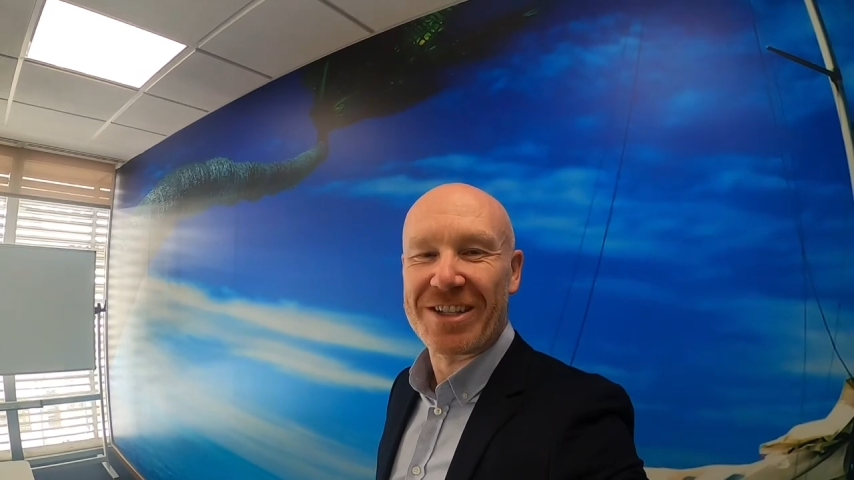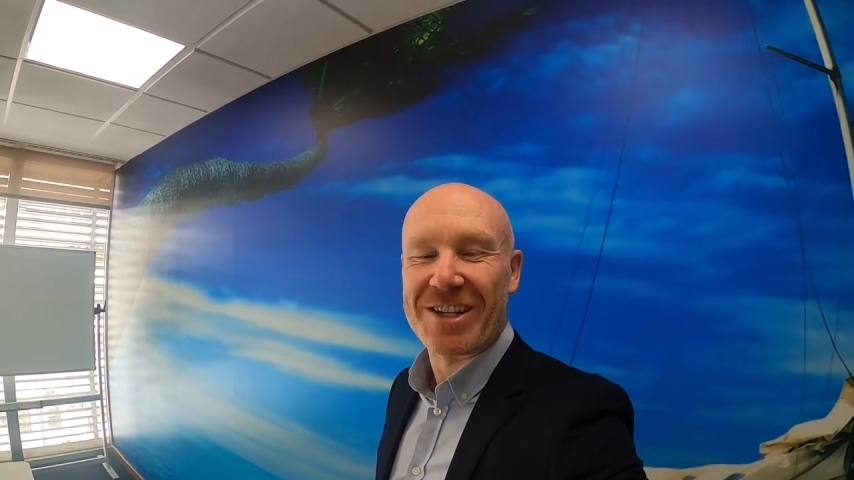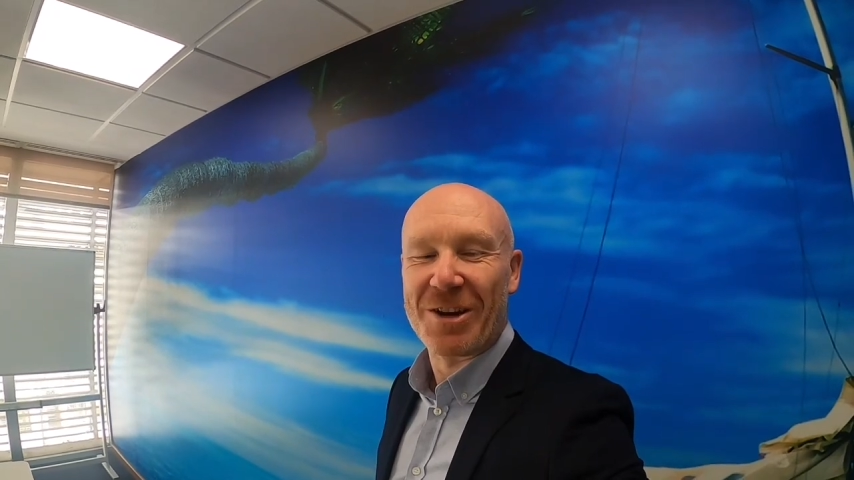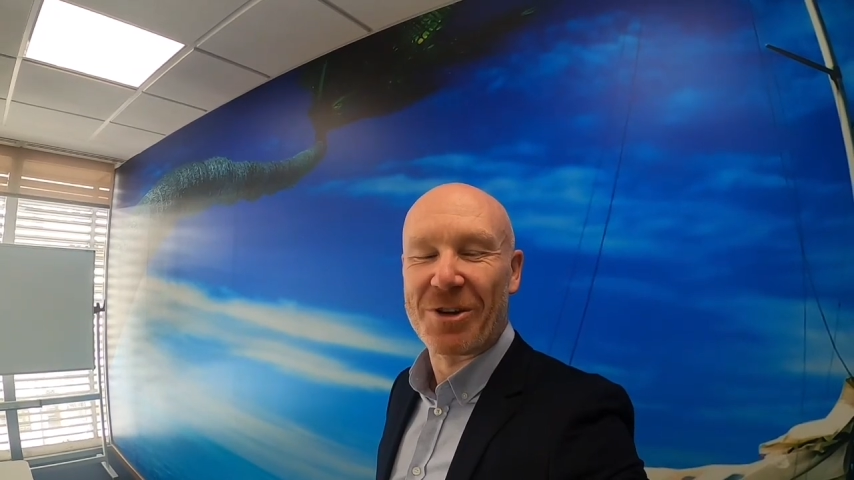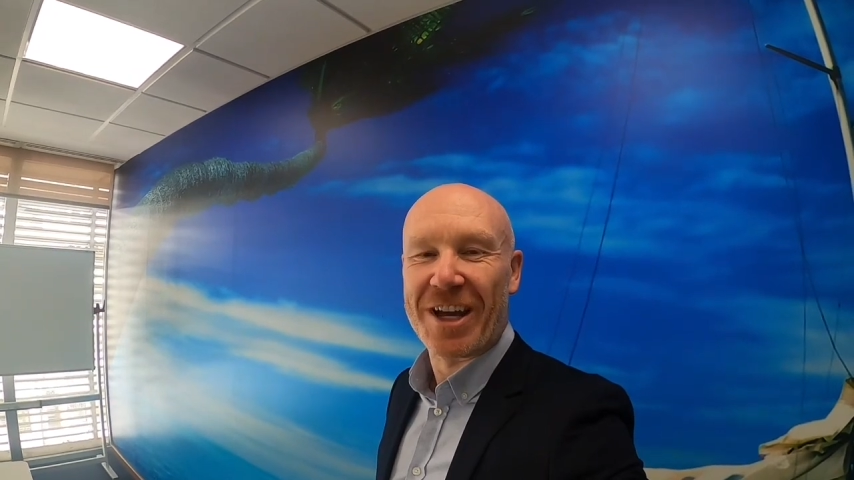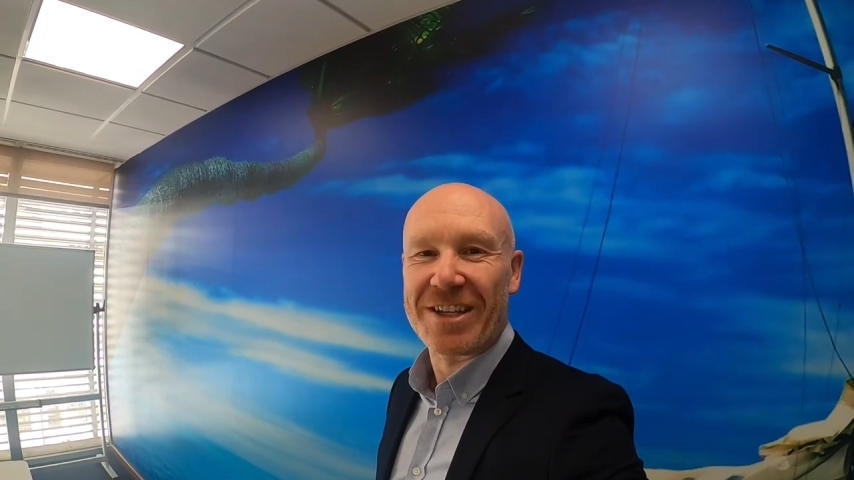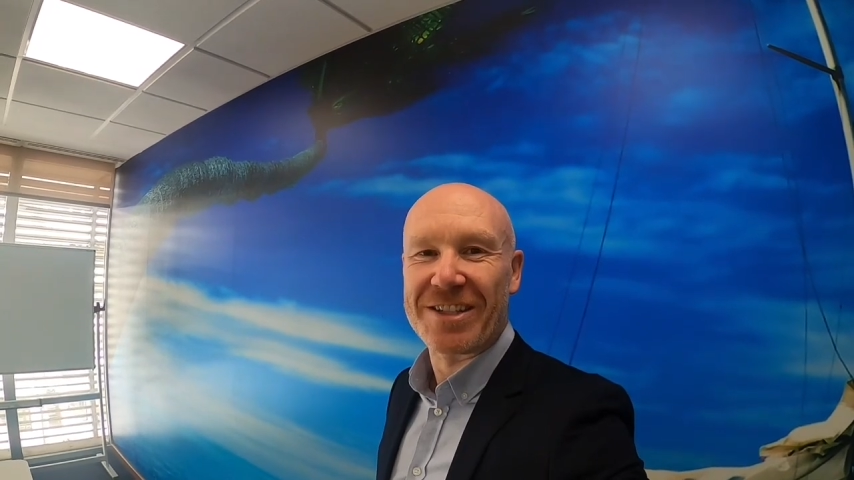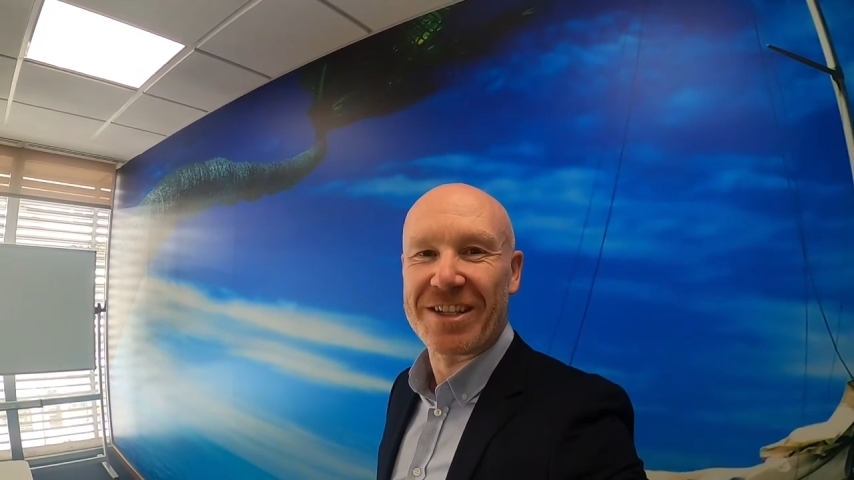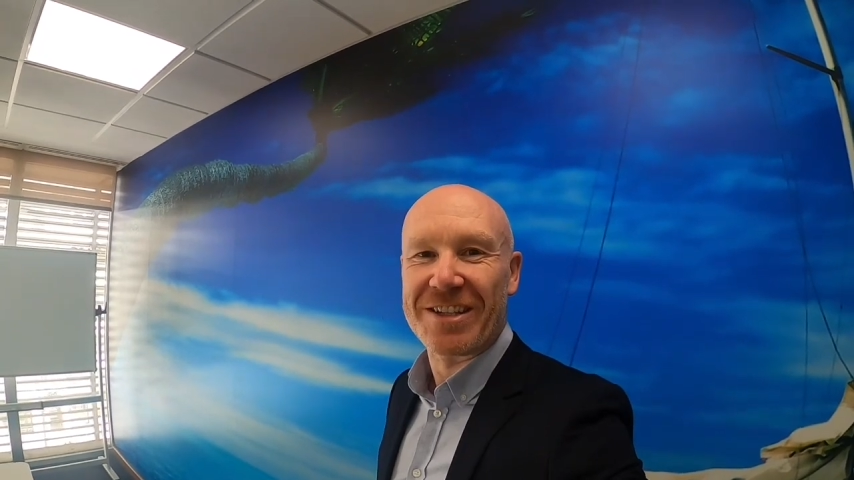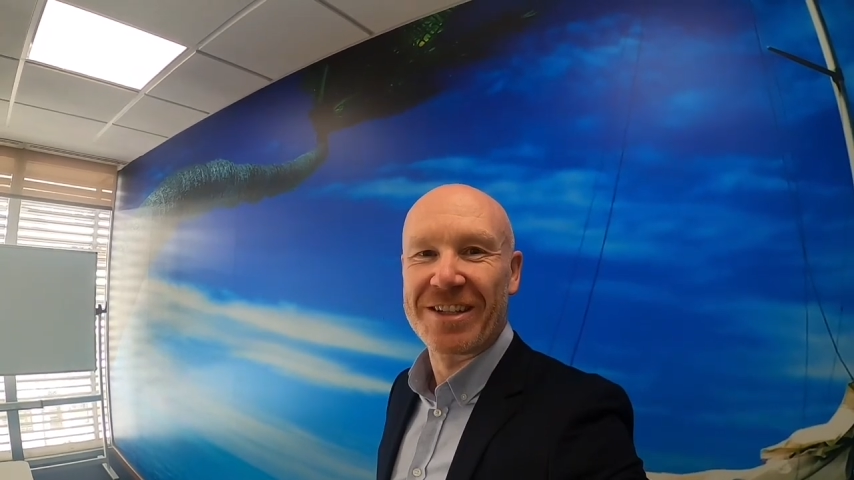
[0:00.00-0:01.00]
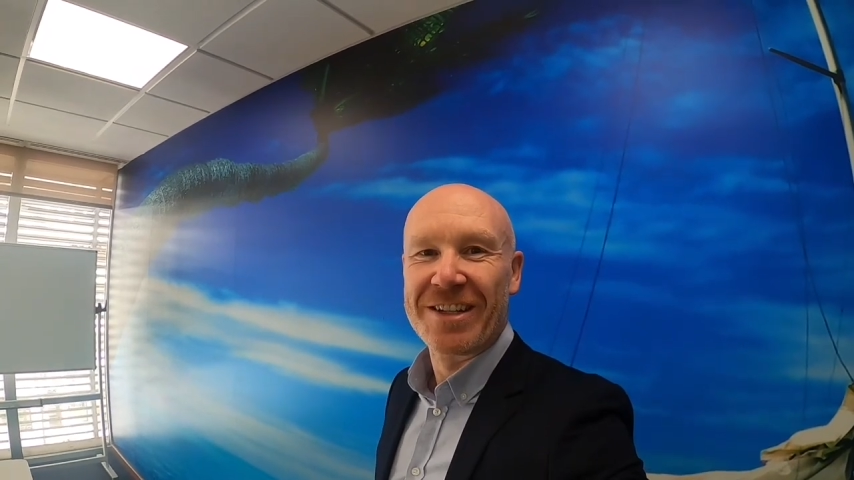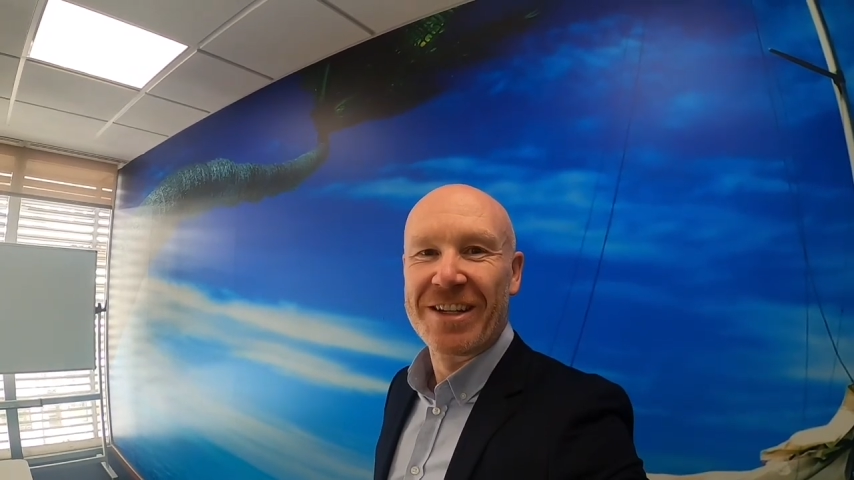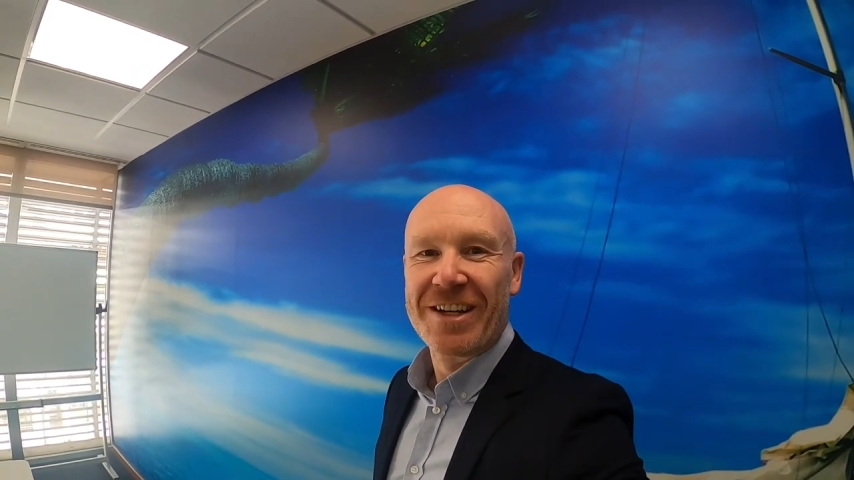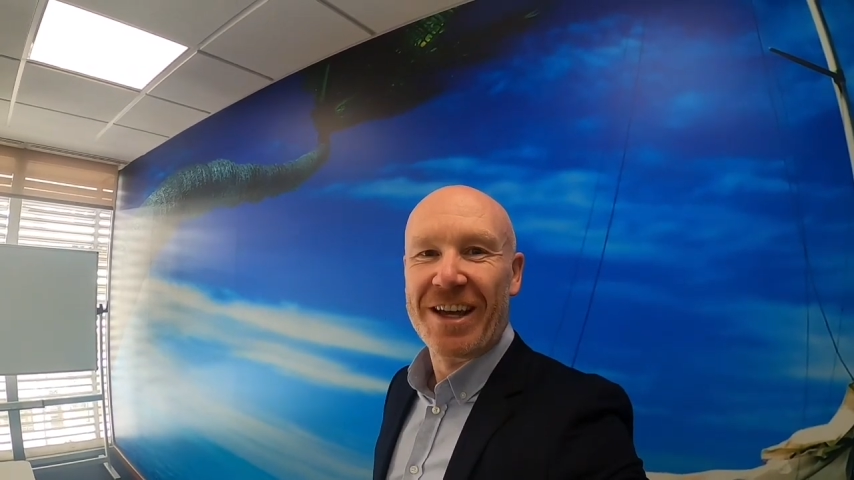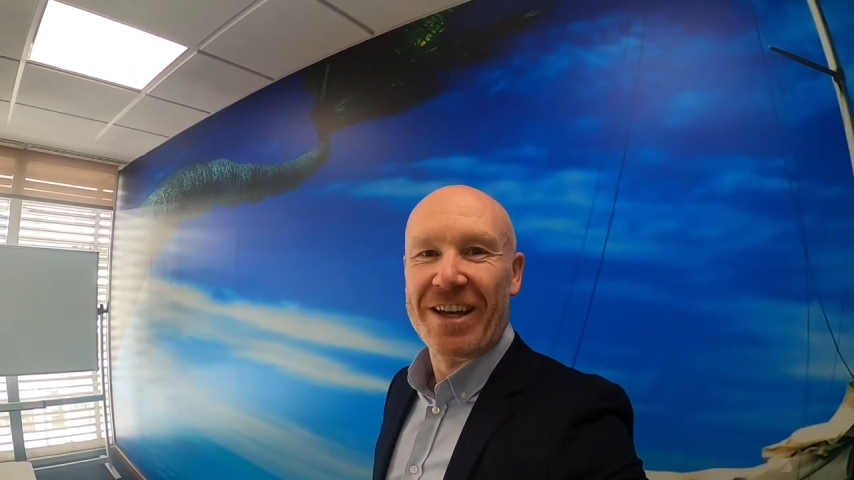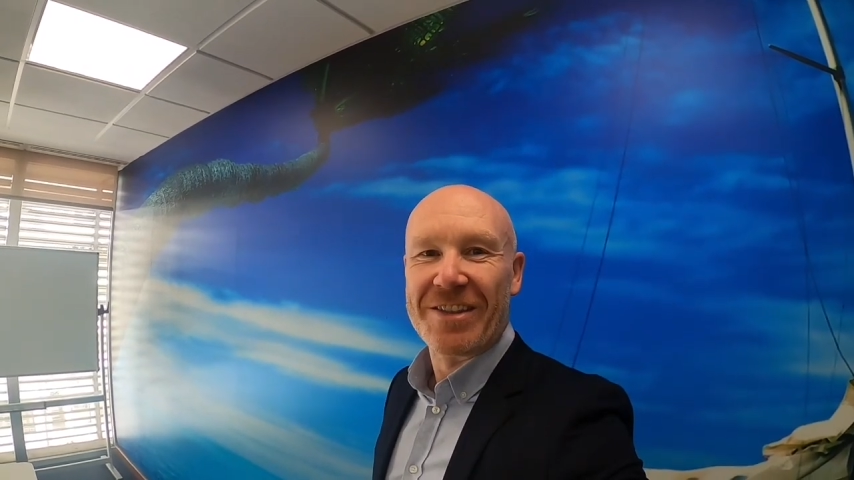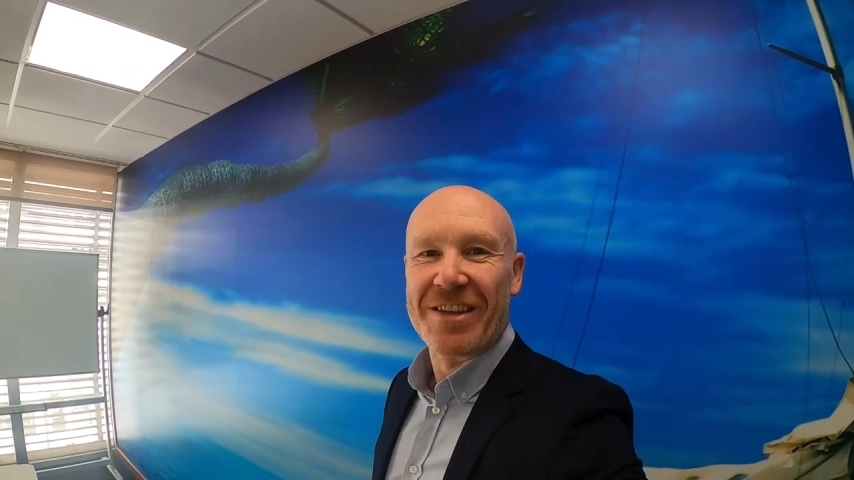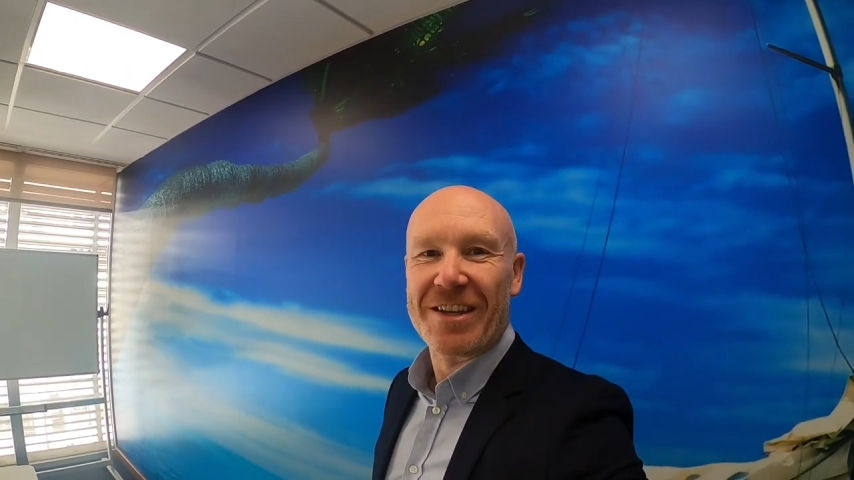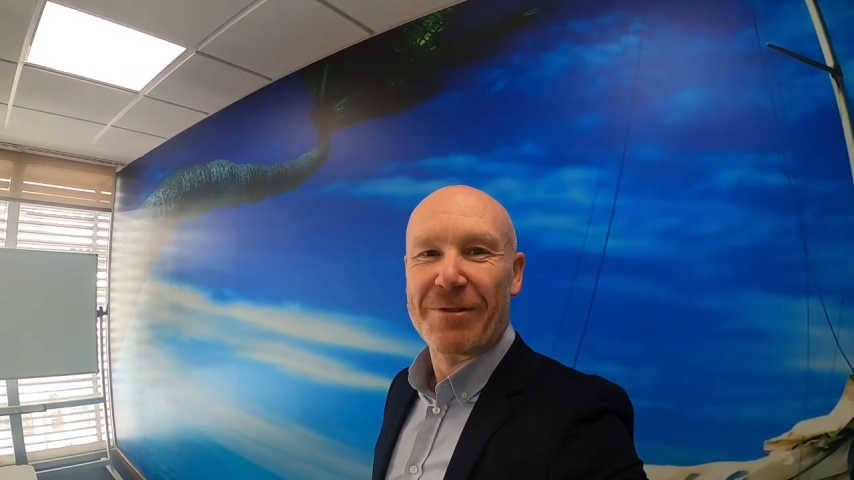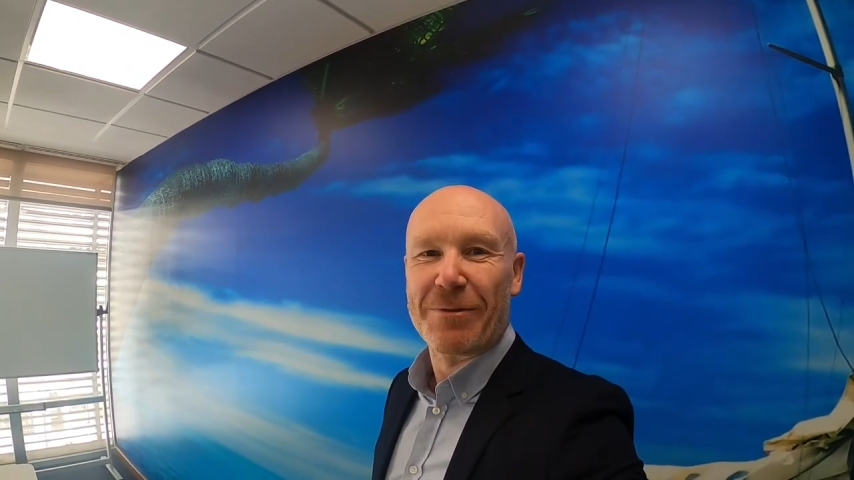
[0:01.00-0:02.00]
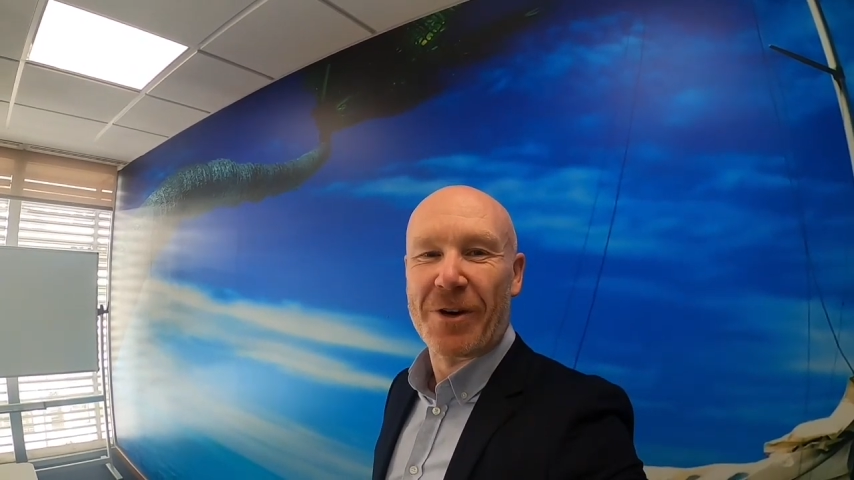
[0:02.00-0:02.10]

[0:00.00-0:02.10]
It's located in the